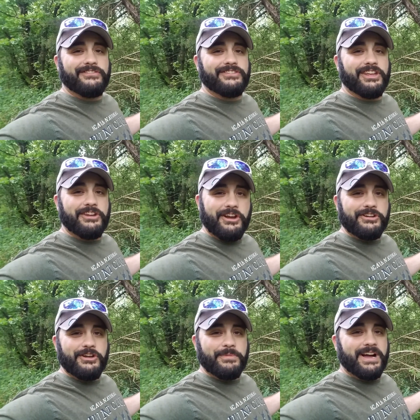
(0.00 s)
It doesn't hurt
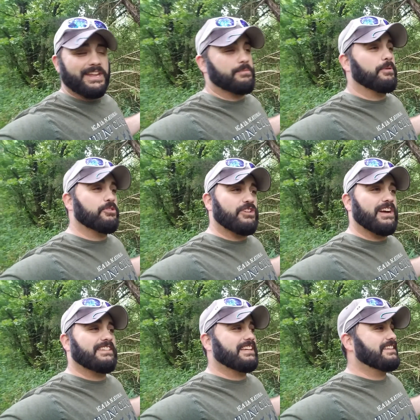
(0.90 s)
nobody, but we try to
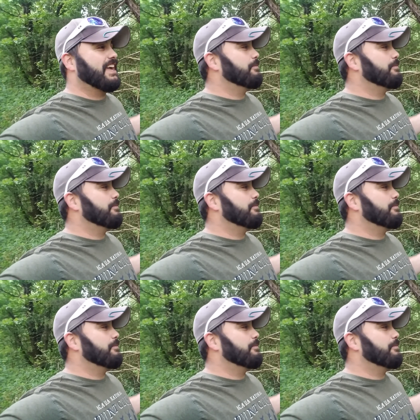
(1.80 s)
take it down when